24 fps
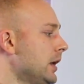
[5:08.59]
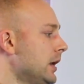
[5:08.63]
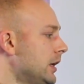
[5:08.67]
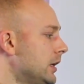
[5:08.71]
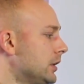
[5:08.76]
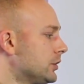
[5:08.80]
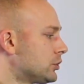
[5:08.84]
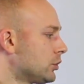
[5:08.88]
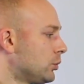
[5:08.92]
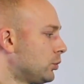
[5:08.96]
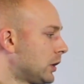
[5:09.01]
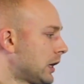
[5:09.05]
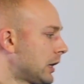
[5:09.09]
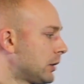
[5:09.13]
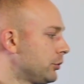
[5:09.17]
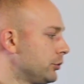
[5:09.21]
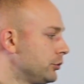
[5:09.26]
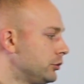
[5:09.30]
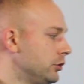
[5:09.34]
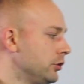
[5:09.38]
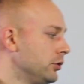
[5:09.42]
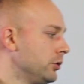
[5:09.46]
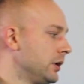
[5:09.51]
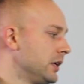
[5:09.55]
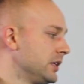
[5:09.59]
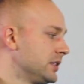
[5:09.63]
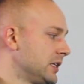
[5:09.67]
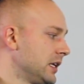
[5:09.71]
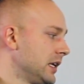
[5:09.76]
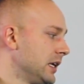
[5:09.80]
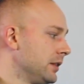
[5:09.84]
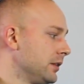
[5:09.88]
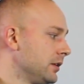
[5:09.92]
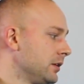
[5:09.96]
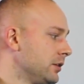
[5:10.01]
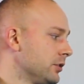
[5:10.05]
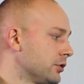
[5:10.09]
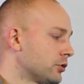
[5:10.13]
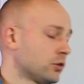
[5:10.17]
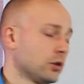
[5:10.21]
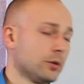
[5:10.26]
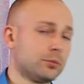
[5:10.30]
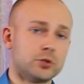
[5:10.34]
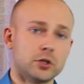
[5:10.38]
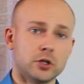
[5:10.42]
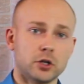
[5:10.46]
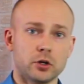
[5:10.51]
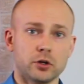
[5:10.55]
And so what I will do is in the
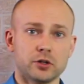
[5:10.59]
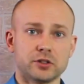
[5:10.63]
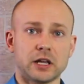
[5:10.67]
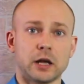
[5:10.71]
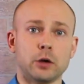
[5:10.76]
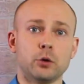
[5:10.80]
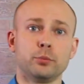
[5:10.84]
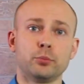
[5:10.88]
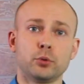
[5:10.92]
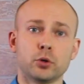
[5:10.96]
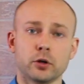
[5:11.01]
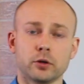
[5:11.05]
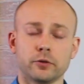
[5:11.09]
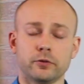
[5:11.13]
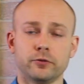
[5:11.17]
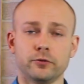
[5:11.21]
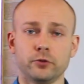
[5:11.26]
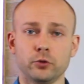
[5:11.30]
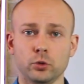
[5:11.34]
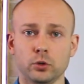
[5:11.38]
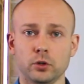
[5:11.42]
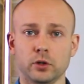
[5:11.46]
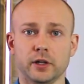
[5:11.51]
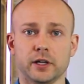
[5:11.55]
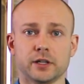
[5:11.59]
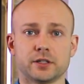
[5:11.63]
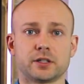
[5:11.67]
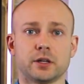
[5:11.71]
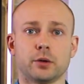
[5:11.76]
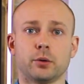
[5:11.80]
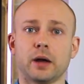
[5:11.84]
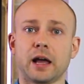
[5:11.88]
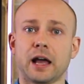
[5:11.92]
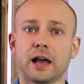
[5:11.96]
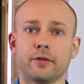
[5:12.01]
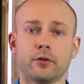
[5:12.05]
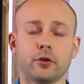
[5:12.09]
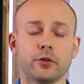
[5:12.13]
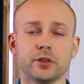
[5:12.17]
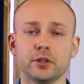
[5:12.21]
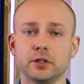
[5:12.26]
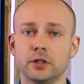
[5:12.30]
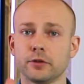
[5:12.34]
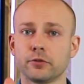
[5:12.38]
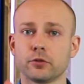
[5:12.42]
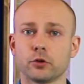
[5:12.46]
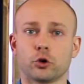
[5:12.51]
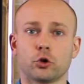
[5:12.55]
description here is I will put a food list. I will have all the
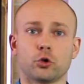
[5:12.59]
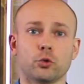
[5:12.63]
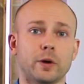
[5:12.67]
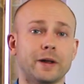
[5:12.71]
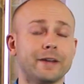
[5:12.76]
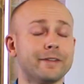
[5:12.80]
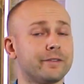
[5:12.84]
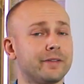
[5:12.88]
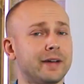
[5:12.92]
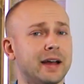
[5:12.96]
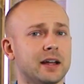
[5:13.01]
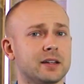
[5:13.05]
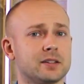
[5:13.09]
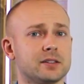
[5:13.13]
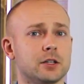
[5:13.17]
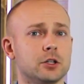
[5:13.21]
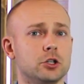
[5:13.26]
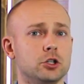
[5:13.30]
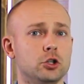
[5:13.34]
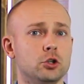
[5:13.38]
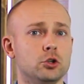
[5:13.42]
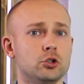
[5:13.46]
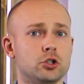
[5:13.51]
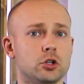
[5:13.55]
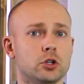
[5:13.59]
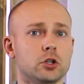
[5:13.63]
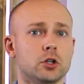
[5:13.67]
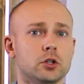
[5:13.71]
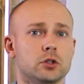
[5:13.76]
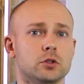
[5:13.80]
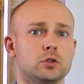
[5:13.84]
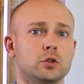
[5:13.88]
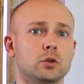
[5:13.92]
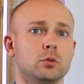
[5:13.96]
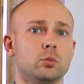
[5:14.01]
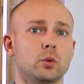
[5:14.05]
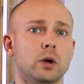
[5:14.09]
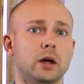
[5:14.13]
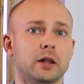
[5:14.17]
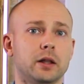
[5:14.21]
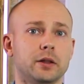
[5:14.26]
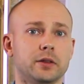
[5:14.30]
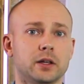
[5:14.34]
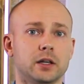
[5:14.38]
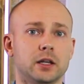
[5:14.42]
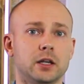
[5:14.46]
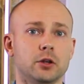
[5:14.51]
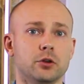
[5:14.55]
different great fats that you should consume well
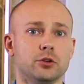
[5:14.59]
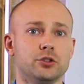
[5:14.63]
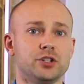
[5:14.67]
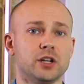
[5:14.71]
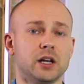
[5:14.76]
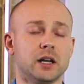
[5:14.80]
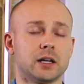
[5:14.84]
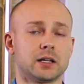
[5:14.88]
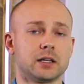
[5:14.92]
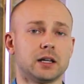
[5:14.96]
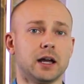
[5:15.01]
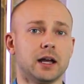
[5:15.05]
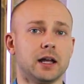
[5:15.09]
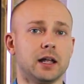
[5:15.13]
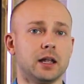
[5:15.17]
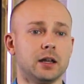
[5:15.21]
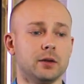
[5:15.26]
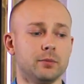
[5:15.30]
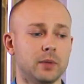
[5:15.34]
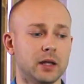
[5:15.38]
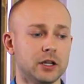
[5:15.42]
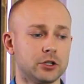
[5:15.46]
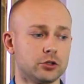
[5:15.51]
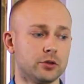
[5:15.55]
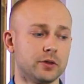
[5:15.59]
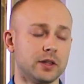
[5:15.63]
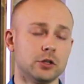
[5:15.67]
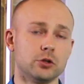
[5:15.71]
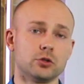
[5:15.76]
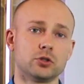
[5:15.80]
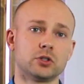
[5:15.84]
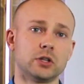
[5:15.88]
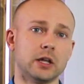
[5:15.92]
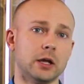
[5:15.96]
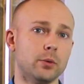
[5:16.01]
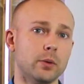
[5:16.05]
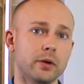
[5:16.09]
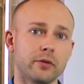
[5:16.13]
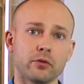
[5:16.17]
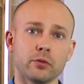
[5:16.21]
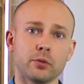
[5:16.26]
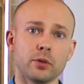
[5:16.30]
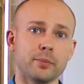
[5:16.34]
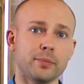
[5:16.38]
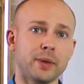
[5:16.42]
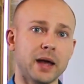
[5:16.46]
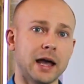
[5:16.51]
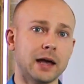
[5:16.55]
on the ketogenic diet and make sure that you stay away from
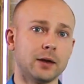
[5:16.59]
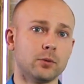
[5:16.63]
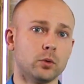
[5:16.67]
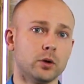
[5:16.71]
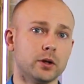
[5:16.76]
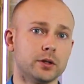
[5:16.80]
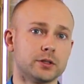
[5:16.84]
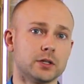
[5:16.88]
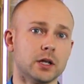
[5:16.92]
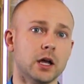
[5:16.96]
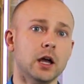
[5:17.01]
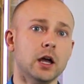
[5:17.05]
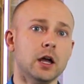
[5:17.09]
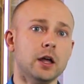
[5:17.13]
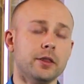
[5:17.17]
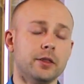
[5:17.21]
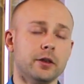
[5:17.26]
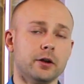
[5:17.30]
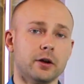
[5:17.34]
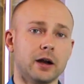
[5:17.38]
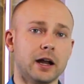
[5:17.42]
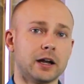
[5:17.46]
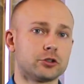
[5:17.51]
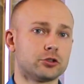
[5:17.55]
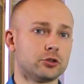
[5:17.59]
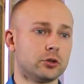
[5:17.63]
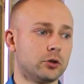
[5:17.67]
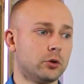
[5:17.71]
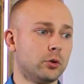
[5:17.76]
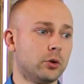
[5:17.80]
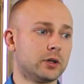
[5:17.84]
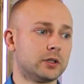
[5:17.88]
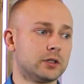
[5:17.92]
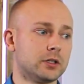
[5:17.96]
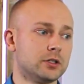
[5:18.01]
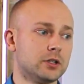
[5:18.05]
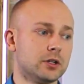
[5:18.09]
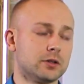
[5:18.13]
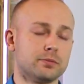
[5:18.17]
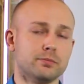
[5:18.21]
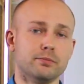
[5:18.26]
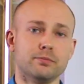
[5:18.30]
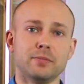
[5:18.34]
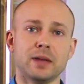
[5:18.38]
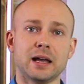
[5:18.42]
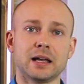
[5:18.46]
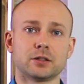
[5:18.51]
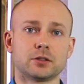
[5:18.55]
the bad ones that are actually going to just
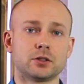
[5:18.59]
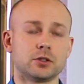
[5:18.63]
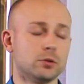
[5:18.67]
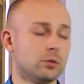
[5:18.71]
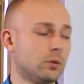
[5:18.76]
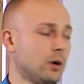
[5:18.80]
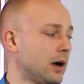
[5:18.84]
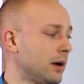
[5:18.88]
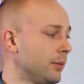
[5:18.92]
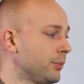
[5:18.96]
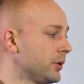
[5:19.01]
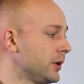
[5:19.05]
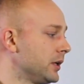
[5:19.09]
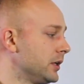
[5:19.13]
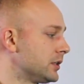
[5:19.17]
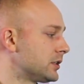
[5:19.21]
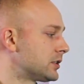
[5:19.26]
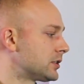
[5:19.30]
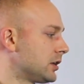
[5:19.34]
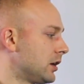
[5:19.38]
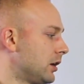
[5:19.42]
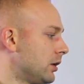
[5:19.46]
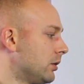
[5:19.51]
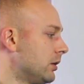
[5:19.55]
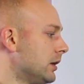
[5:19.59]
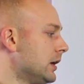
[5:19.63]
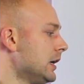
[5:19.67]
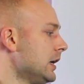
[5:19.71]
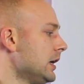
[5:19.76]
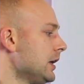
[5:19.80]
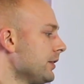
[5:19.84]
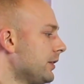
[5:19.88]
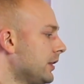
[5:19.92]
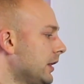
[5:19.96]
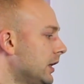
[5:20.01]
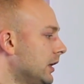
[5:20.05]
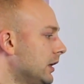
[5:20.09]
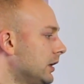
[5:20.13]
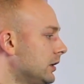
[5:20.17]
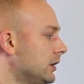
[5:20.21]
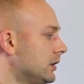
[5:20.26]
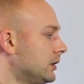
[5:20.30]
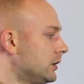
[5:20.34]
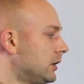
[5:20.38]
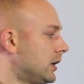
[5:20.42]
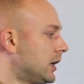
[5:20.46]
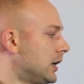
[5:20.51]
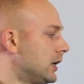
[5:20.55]
mess you up. And so the
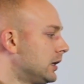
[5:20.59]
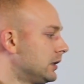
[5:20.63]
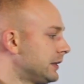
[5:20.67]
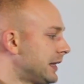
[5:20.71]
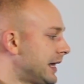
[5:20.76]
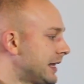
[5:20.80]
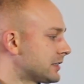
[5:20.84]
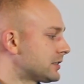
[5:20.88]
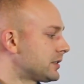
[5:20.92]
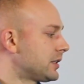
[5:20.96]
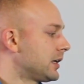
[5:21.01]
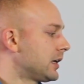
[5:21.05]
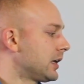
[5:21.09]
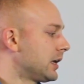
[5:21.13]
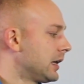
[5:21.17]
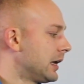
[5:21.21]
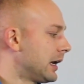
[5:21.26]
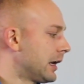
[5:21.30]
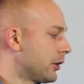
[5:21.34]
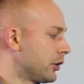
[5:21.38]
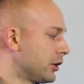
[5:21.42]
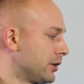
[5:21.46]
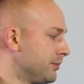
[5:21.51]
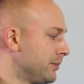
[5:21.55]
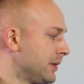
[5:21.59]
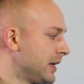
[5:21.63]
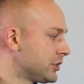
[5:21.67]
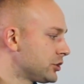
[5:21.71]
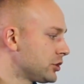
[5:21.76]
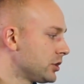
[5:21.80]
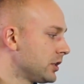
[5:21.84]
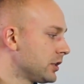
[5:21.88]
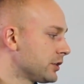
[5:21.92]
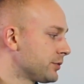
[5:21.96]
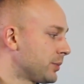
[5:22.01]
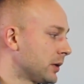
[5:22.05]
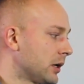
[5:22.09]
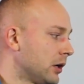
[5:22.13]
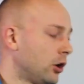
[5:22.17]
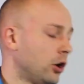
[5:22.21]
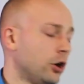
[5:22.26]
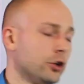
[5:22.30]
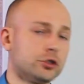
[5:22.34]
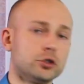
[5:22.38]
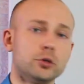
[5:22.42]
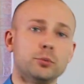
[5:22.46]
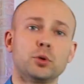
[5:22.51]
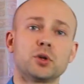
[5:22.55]
uh, last thing, and I already mentioned this, but I'll
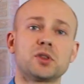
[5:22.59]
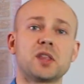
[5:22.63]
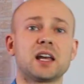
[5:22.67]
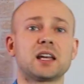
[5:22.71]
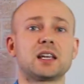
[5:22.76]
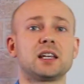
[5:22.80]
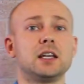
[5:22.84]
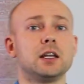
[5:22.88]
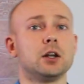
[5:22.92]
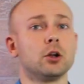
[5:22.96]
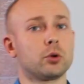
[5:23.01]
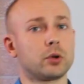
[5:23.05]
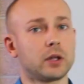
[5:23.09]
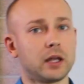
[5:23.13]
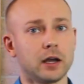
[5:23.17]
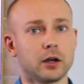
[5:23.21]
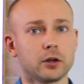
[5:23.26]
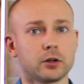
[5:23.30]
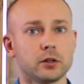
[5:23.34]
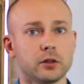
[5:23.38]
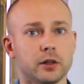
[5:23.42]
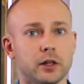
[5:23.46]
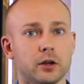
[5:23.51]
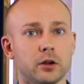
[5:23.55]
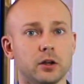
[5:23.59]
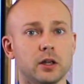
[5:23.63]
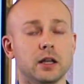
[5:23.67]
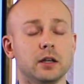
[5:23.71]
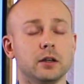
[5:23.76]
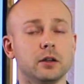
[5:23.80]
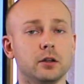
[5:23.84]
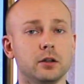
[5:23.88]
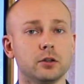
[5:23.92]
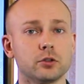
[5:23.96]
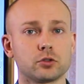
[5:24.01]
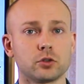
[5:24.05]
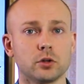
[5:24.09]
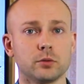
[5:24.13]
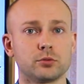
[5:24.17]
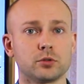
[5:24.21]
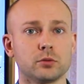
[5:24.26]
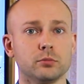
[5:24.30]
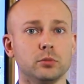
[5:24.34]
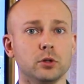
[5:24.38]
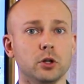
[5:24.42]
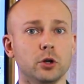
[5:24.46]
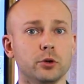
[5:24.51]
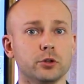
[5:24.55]
also put that keto calculator in the
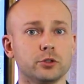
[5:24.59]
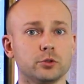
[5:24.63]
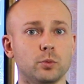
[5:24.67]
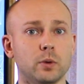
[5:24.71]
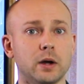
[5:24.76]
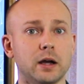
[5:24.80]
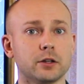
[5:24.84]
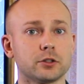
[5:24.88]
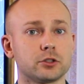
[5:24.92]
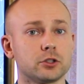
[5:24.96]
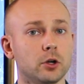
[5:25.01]
description below as well.